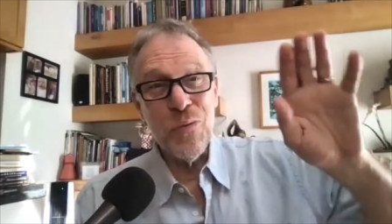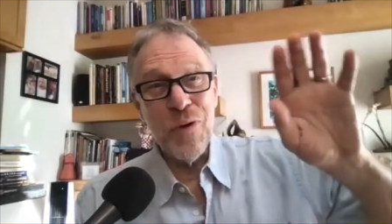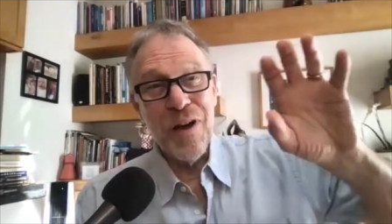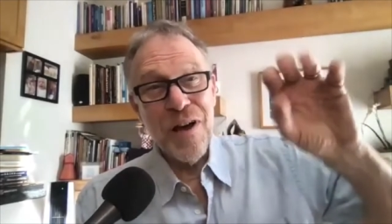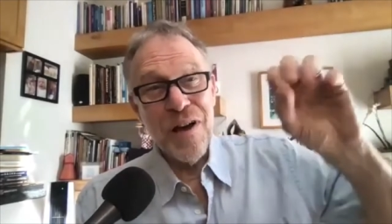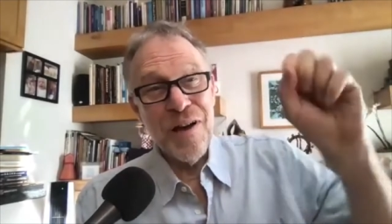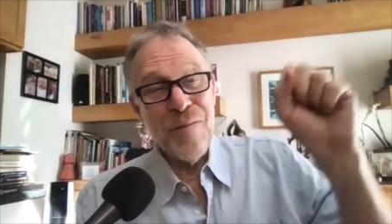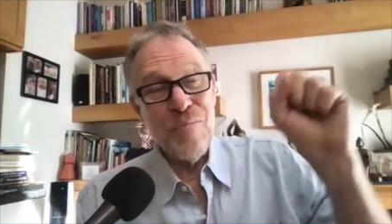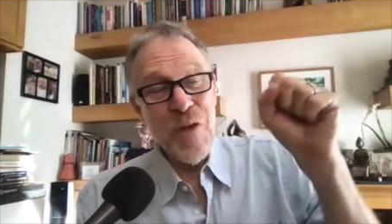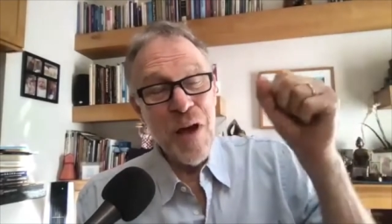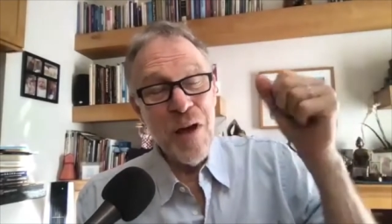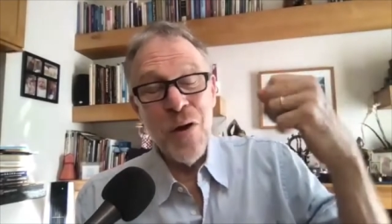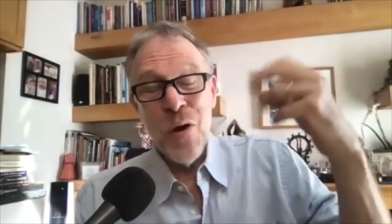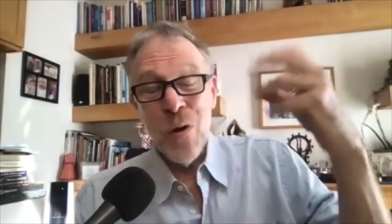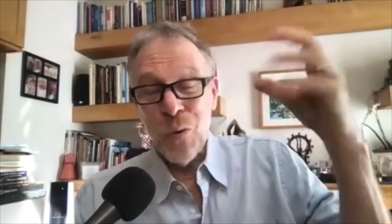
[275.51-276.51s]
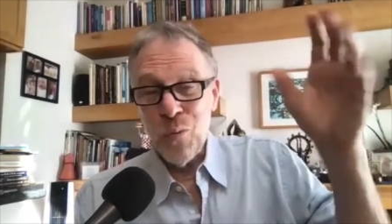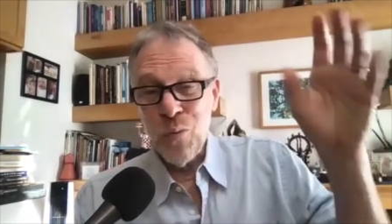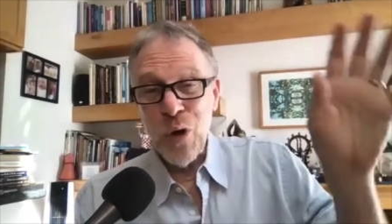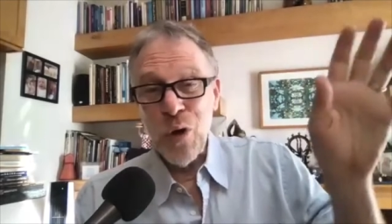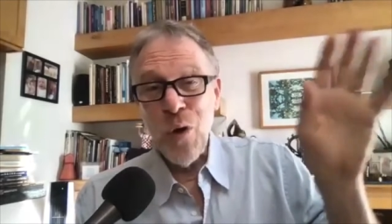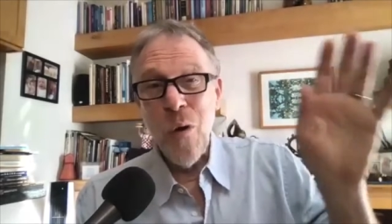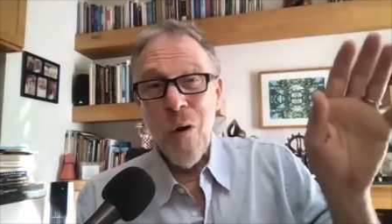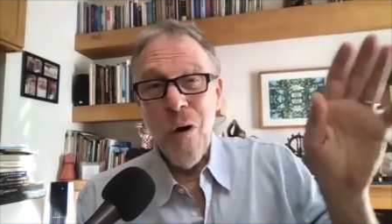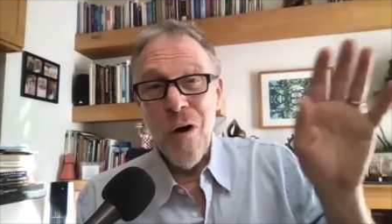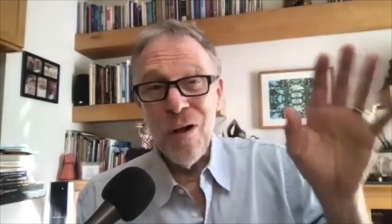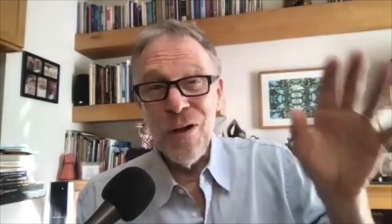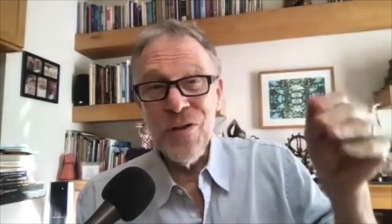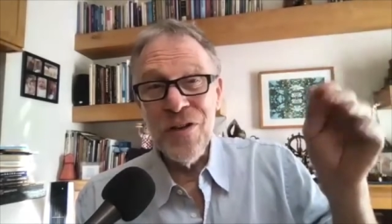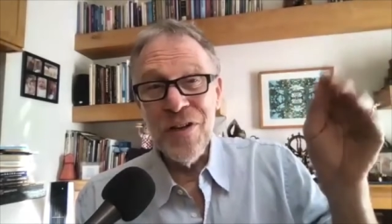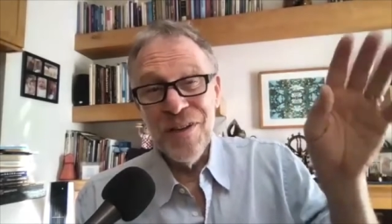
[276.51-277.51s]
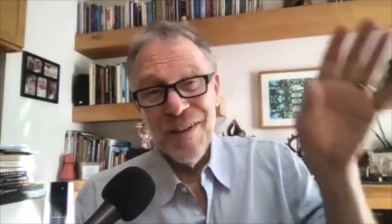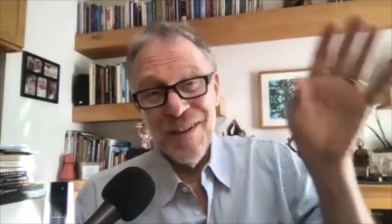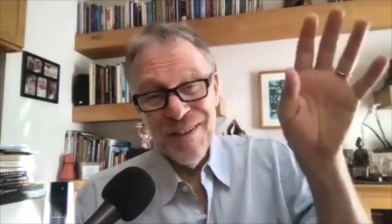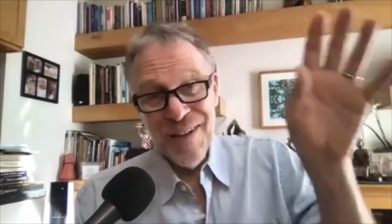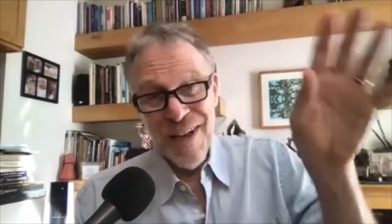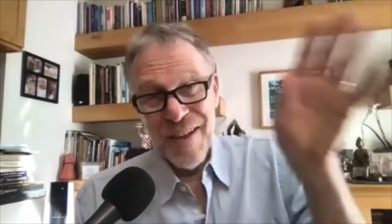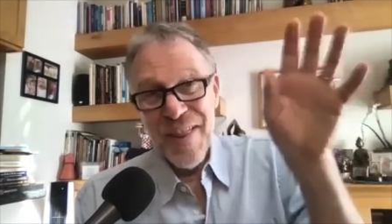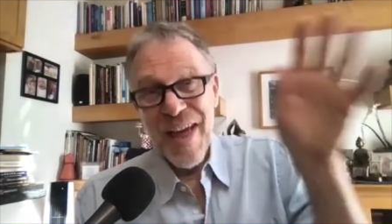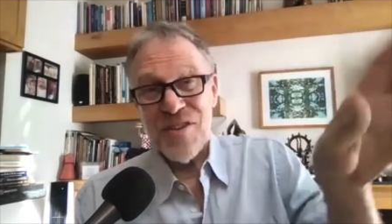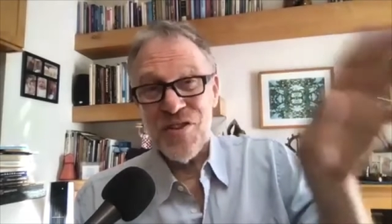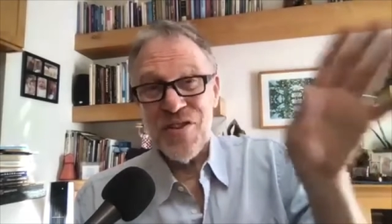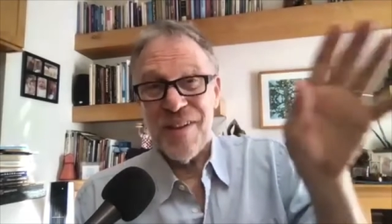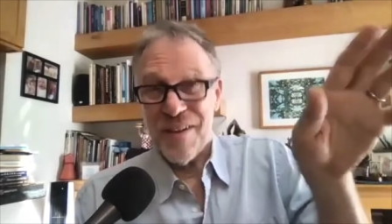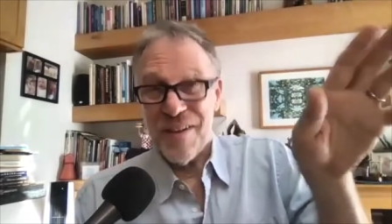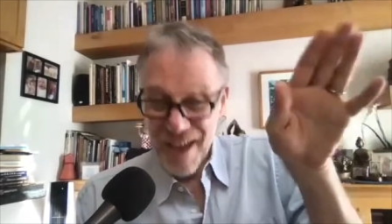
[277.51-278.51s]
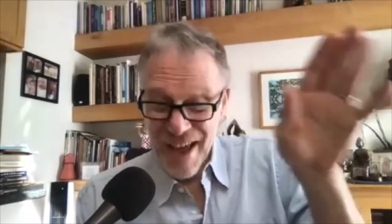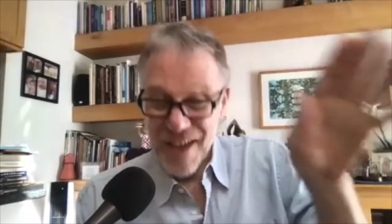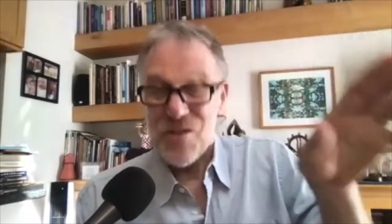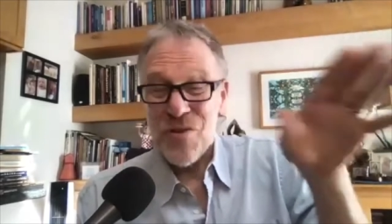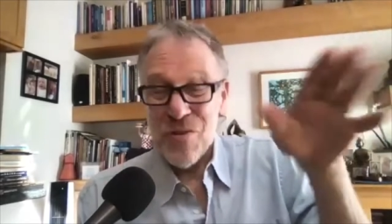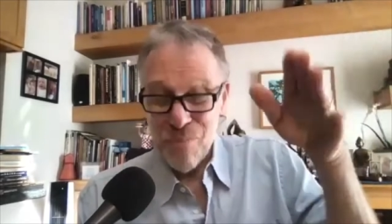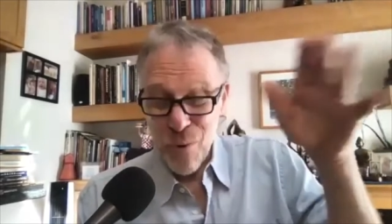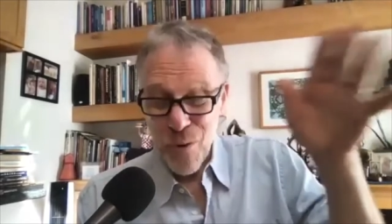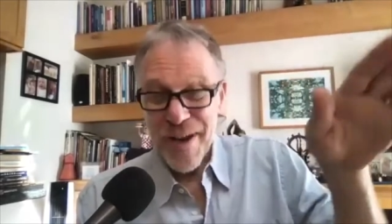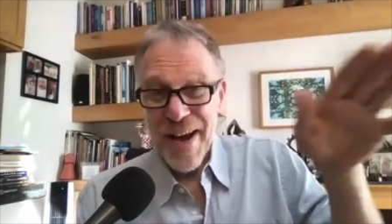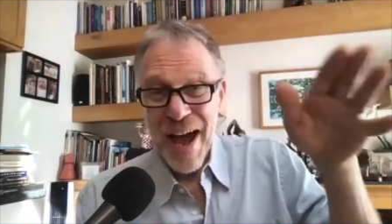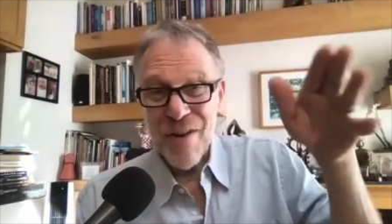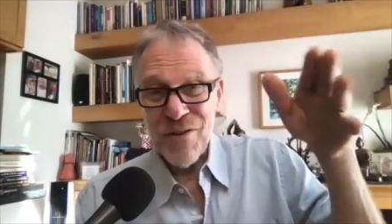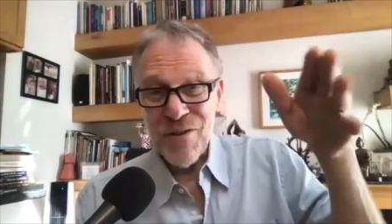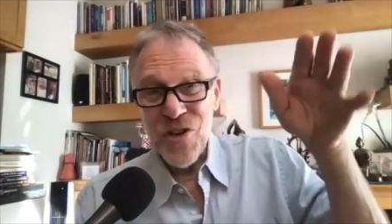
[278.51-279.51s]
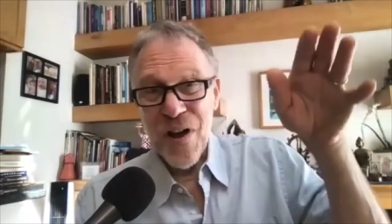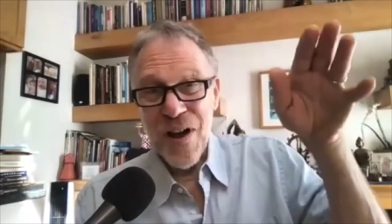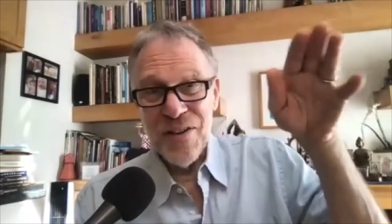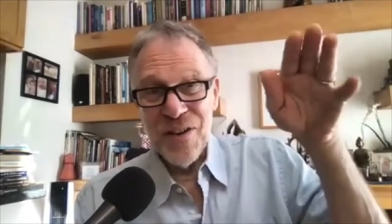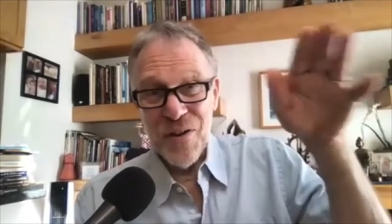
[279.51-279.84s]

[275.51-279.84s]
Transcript: uh, uh, recalled, and that's as you point out, John.